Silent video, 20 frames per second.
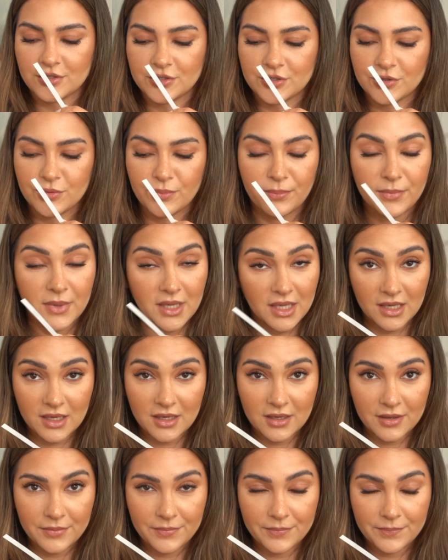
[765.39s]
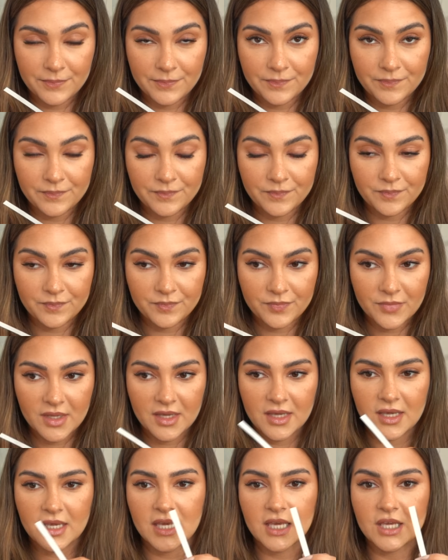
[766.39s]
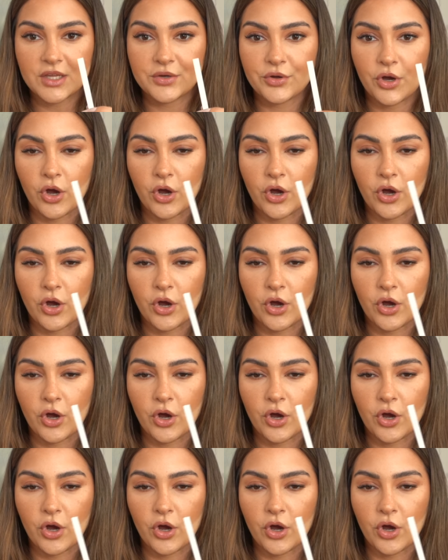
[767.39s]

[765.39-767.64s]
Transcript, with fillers: To me, it